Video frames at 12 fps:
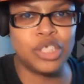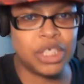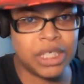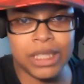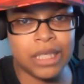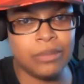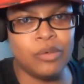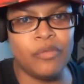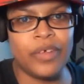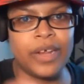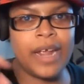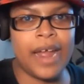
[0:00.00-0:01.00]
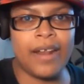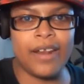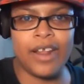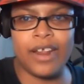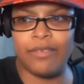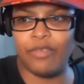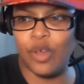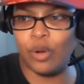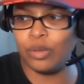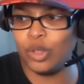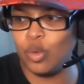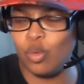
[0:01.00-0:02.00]
DC movie, and
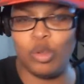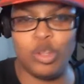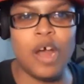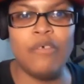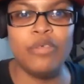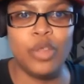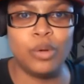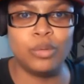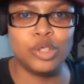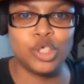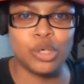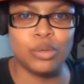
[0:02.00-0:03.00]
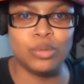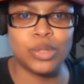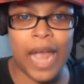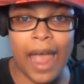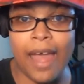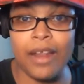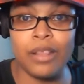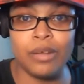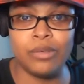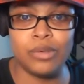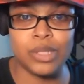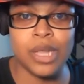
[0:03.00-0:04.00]
those who love those shows and
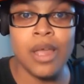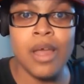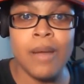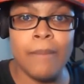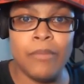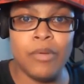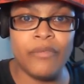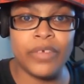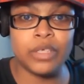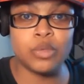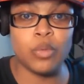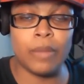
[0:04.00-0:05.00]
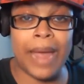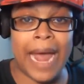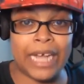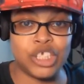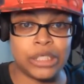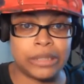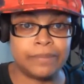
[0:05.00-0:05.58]
those movies with a passion.